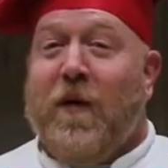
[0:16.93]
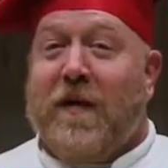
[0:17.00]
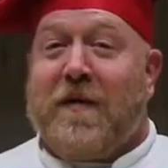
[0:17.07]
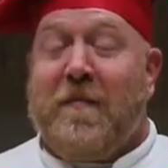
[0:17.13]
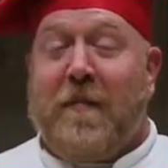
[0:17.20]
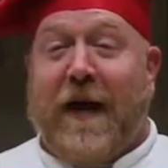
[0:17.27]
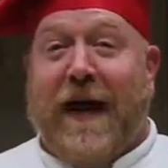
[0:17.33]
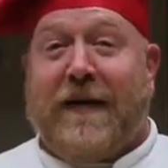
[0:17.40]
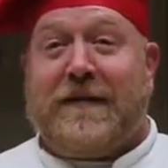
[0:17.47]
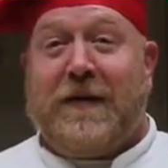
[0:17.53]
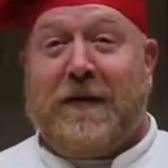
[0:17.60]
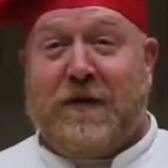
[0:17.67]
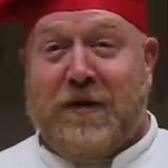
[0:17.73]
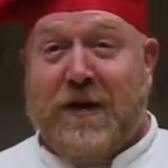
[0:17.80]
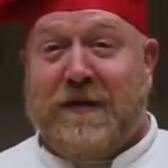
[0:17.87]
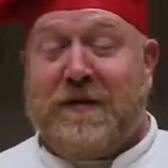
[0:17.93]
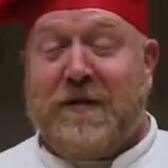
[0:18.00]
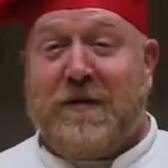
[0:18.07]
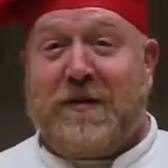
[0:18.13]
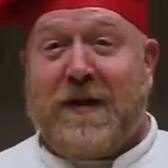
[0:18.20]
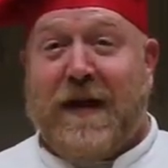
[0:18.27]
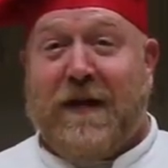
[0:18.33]
Welcome back to the Shih Tzu
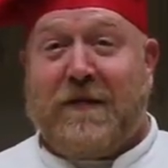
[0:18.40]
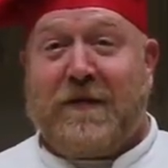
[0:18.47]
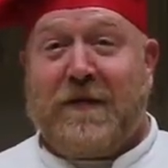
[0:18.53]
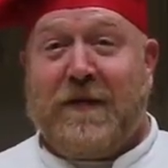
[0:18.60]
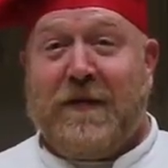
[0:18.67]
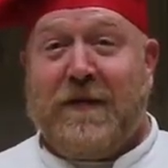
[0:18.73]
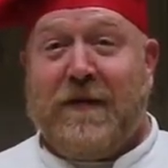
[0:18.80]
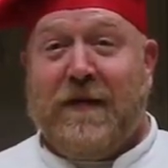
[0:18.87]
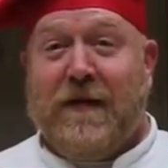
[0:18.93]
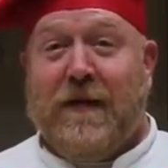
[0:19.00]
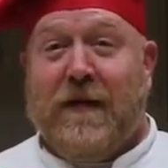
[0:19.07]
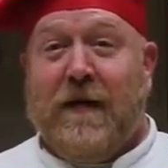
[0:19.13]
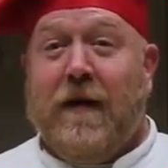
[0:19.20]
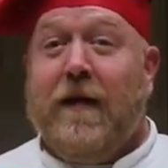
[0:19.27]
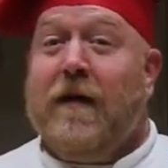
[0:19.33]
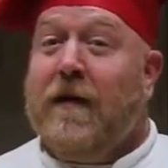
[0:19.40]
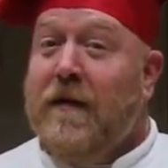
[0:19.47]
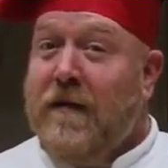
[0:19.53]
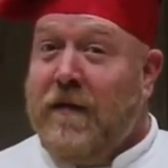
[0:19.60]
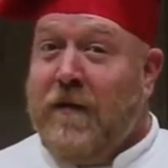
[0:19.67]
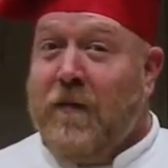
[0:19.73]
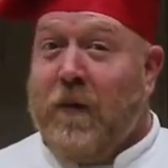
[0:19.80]
Chef.
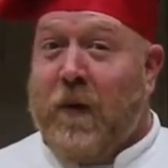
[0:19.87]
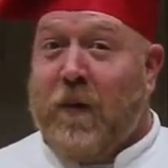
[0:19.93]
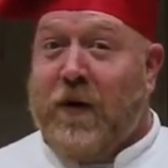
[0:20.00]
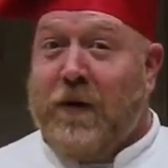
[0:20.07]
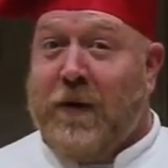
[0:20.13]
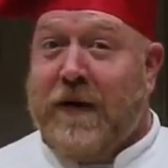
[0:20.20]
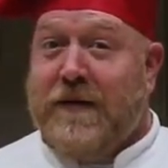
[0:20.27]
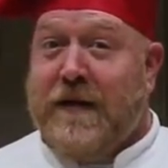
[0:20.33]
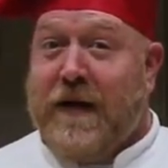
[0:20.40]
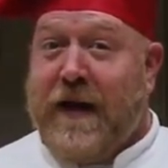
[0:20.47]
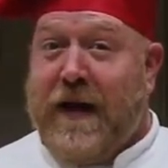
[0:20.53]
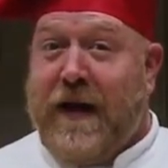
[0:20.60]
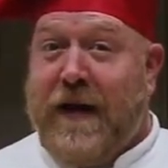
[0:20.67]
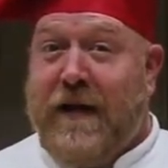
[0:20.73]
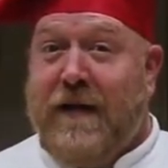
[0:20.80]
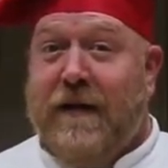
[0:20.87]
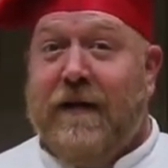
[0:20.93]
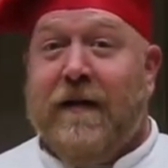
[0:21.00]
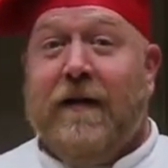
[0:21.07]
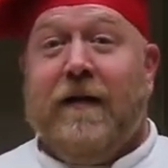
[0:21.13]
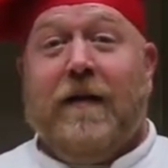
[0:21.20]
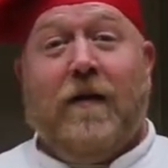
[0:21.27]
What we're doing today,
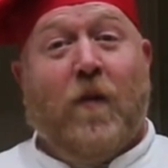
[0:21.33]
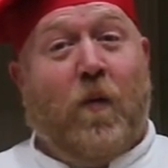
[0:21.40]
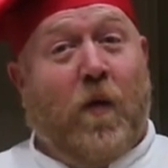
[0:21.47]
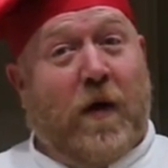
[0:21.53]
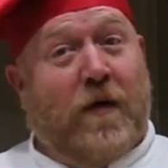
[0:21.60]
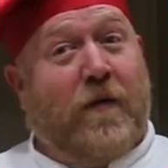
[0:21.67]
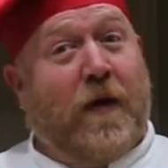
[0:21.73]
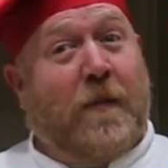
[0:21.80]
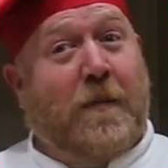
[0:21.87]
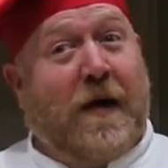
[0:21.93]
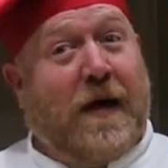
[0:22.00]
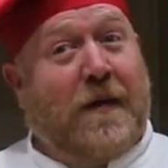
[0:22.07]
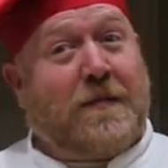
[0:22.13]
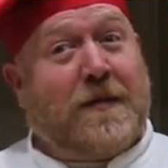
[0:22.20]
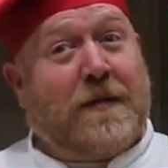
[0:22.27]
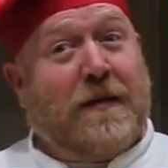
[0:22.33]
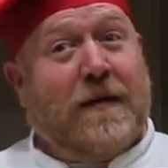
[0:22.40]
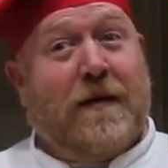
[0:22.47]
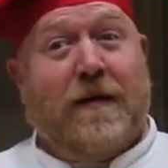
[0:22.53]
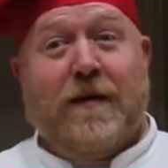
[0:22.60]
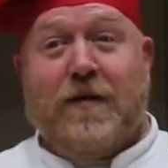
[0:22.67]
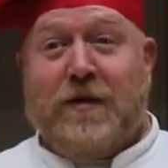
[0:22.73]
one of our pups,
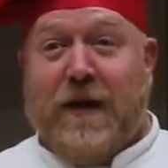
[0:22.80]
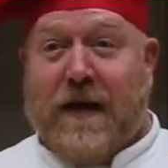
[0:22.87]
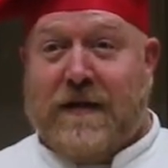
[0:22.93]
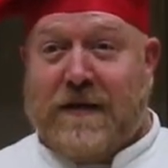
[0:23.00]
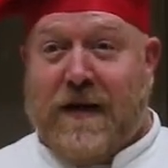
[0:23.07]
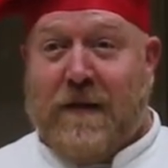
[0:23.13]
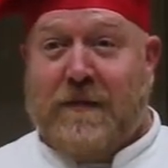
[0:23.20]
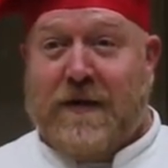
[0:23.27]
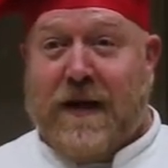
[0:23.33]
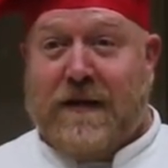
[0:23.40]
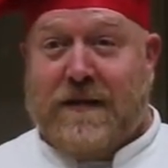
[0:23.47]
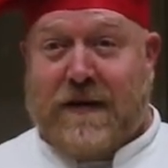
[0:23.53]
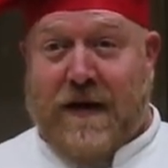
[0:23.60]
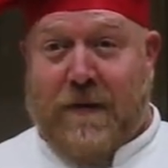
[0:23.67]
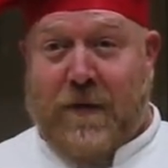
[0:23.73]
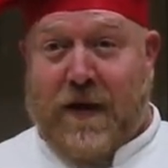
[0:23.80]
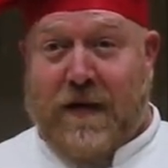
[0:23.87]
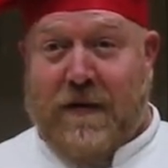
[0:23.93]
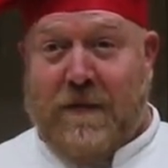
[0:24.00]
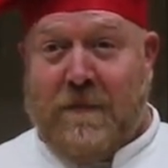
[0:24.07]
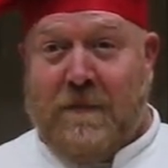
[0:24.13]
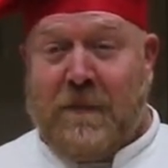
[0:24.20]
she has an upset stomach.
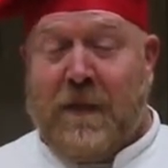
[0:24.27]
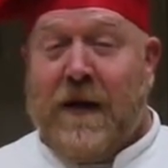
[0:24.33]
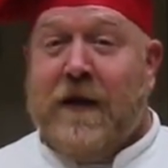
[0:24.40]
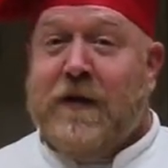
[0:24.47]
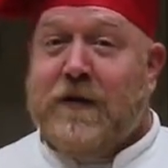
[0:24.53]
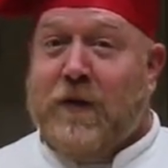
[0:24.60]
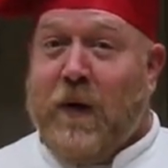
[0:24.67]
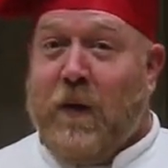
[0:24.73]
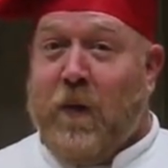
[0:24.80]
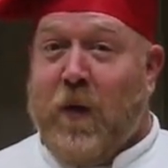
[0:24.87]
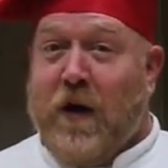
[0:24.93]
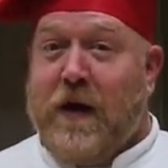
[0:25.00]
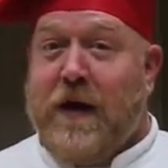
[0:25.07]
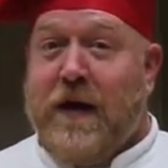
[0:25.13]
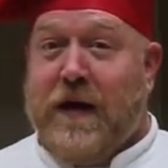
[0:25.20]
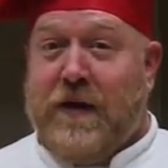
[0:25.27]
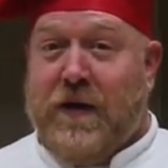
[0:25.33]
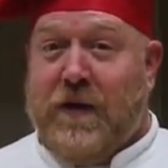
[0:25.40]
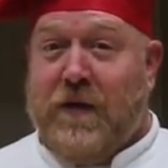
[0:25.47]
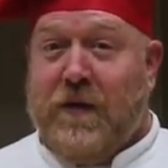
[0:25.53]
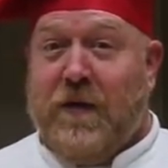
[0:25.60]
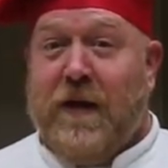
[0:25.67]
So what we're gonna
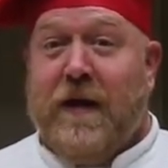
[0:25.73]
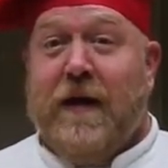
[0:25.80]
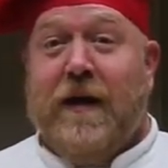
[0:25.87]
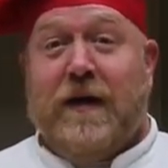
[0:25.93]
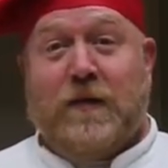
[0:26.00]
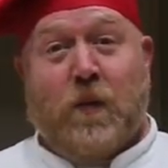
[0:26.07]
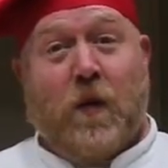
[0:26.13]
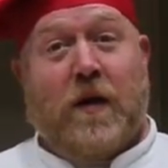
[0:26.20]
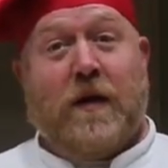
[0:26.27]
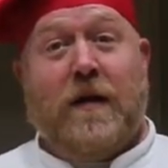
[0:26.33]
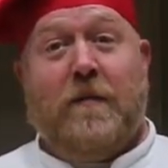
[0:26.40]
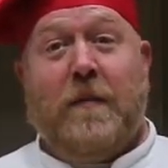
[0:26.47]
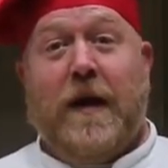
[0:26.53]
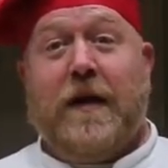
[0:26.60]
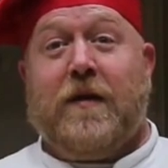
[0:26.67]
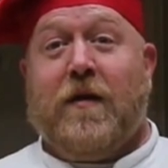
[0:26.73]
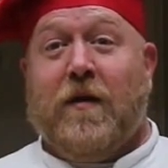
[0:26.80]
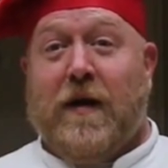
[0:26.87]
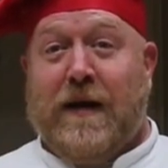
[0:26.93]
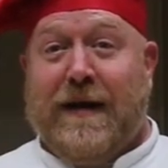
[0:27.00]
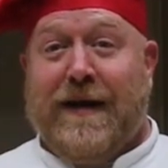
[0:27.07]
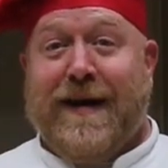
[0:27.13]
do is we're gonna make
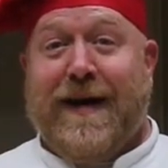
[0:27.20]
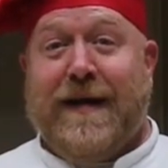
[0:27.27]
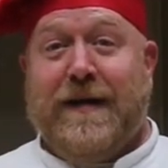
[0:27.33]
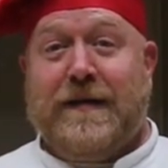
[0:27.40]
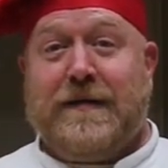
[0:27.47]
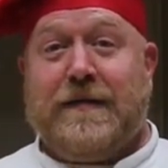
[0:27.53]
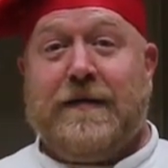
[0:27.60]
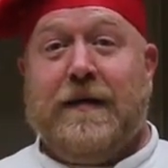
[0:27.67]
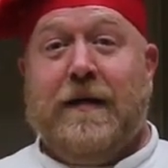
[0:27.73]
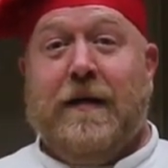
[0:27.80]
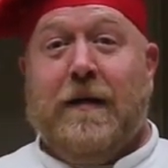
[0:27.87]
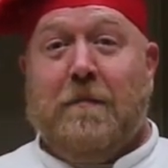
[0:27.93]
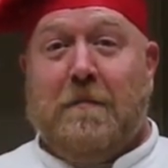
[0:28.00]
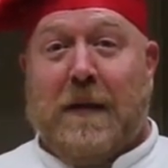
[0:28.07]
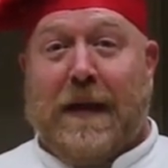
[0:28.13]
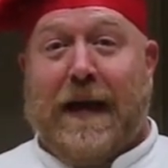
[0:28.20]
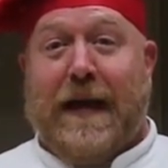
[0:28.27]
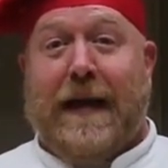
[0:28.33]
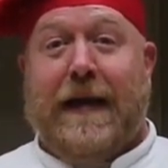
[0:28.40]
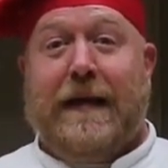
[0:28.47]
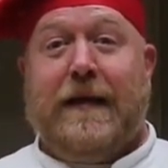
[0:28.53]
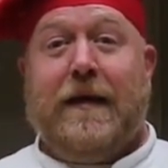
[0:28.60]
her a nice,
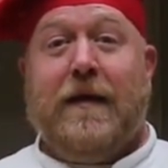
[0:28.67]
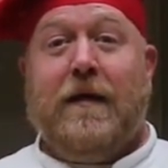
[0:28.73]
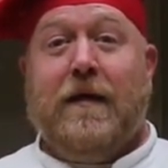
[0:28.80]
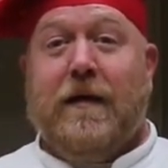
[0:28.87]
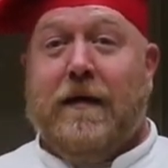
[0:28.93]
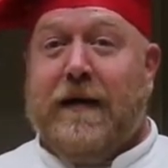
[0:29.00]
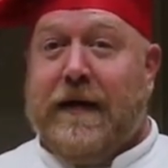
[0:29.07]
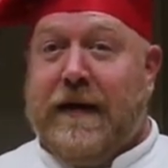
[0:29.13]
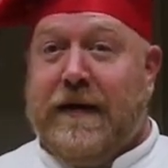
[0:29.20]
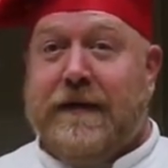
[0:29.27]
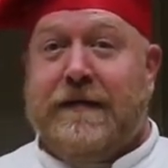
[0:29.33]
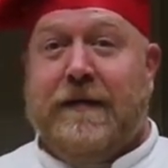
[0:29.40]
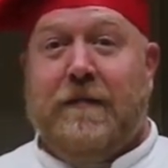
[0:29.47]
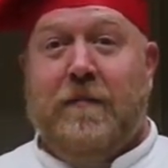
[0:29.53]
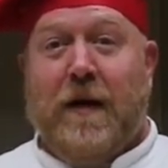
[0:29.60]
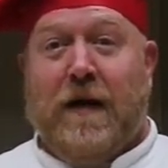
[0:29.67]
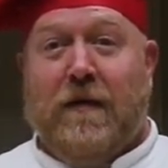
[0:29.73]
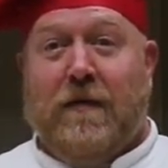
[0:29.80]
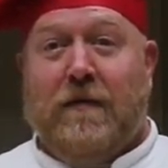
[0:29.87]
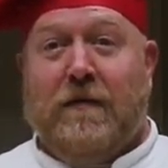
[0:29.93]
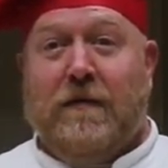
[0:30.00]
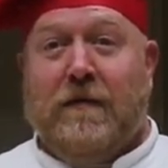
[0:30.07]
bland, easy
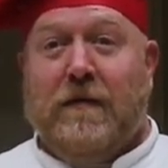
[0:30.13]
meal